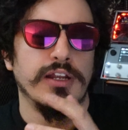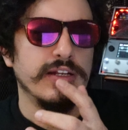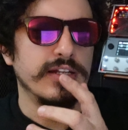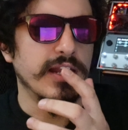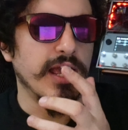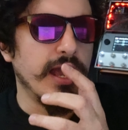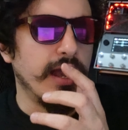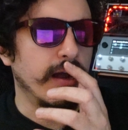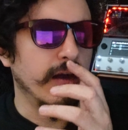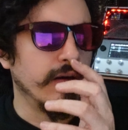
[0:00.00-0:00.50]

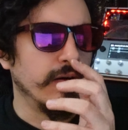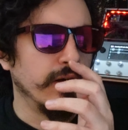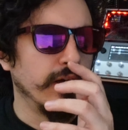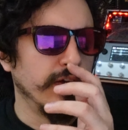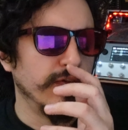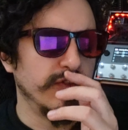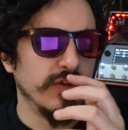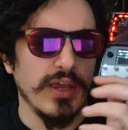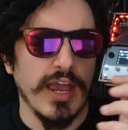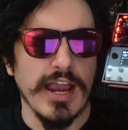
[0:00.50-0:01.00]
Now,
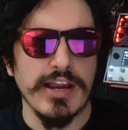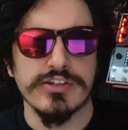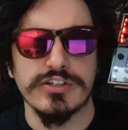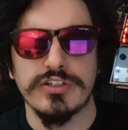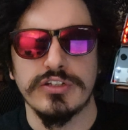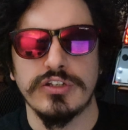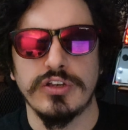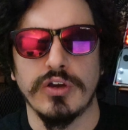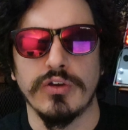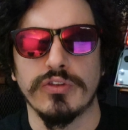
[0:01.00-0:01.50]
if you
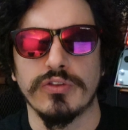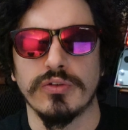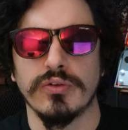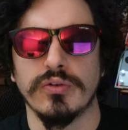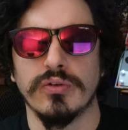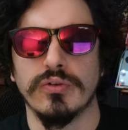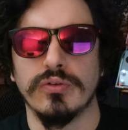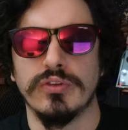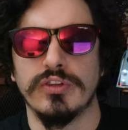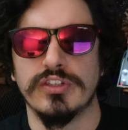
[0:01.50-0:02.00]
actually go
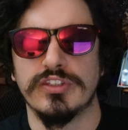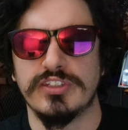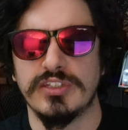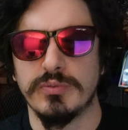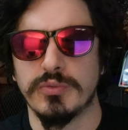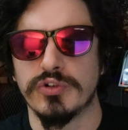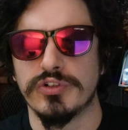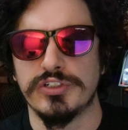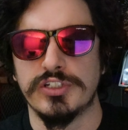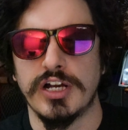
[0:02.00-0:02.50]
through the
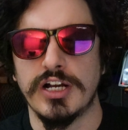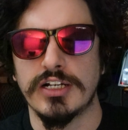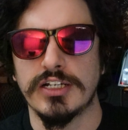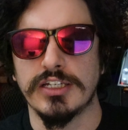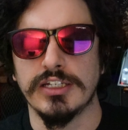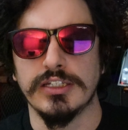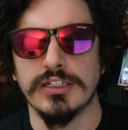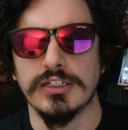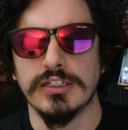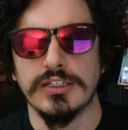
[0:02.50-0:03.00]
Seymour
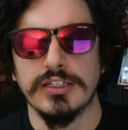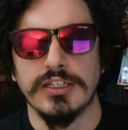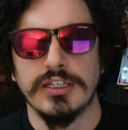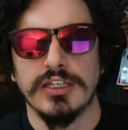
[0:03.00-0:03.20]
Duncan,